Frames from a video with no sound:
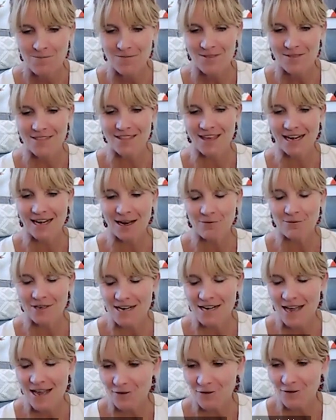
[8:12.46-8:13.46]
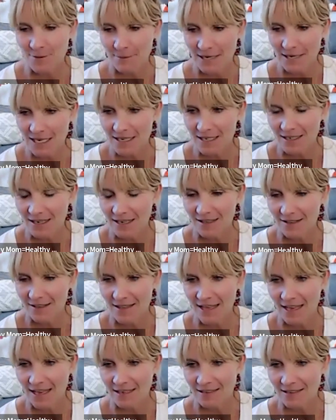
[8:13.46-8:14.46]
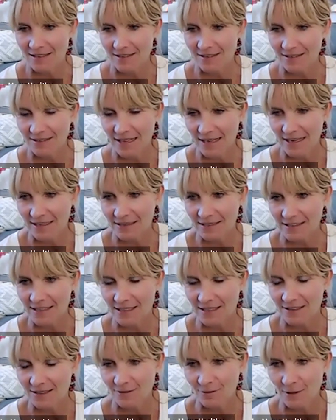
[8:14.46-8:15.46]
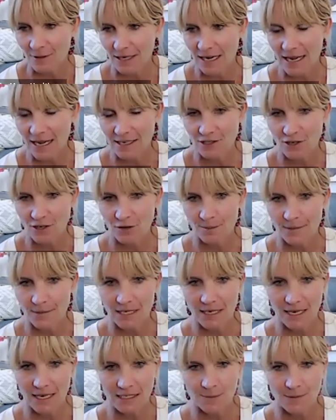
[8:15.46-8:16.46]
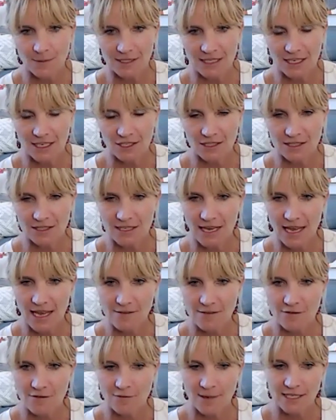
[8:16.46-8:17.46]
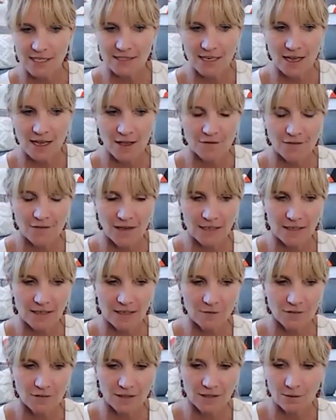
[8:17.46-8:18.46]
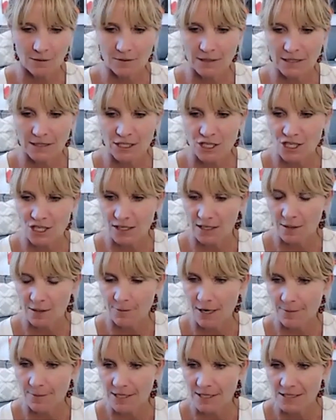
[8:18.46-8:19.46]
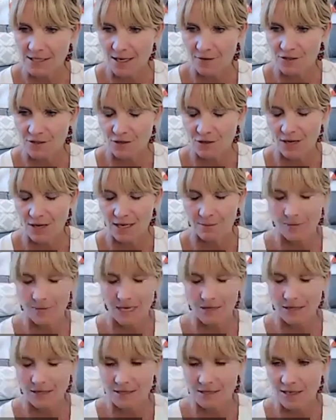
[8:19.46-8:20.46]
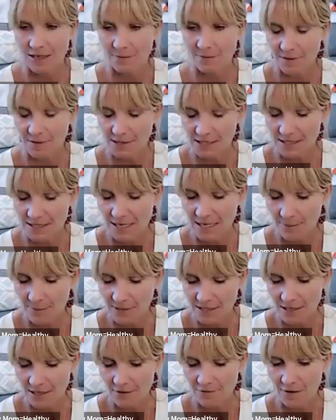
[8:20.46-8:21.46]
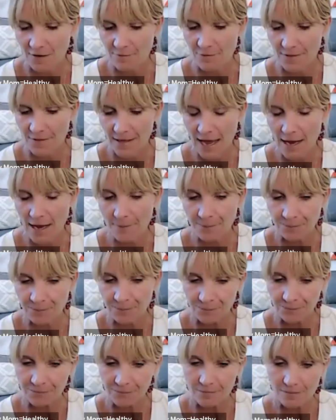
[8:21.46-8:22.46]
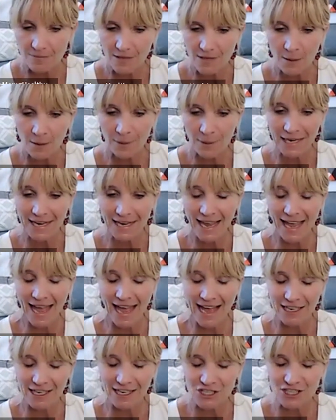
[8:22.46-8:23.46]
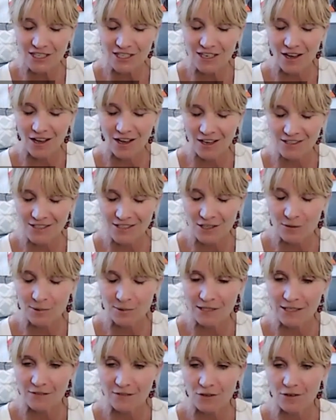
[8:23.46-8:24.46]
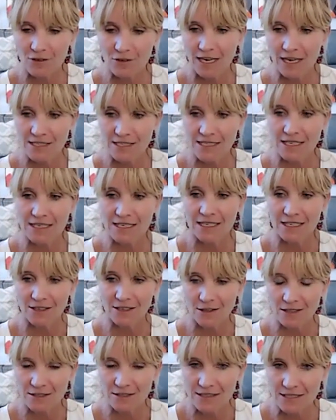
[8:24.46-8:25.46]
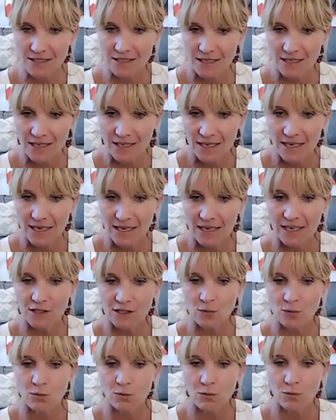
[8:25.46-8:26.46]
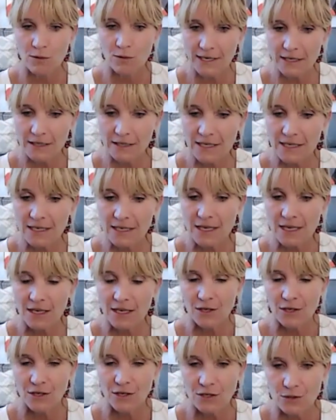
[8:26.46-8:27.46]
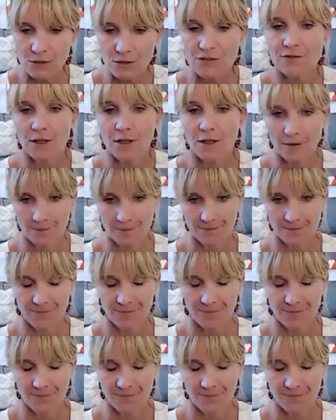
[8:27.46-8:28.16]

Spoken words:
that I would never meet. And then likely when I don't meet expectations I have of myself, I end up feeling really shitty about myself. So I am not going to set myself up for that. But I actually also believe, you guys, that guilt is really useful.